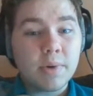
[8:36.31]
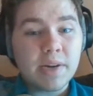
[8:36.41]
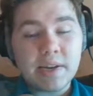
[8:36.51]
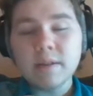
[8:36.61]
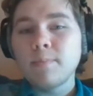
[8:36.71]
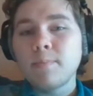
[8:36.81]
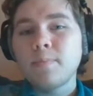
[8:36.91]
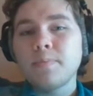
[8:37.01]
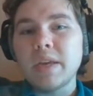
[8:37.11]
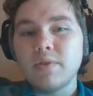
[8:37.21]
but
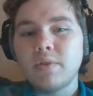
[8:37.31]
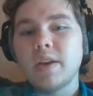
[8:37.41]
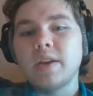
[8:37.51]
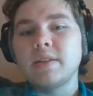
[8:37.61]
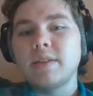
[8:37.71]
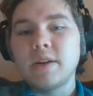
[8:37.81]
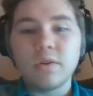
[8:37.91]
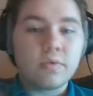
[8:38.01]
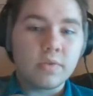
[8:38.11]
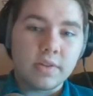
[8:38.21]
if they can
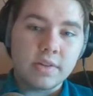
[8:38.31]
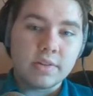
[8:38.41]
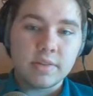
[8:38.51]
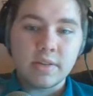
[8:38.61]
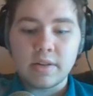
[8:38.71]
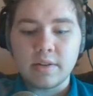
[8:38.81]
take over these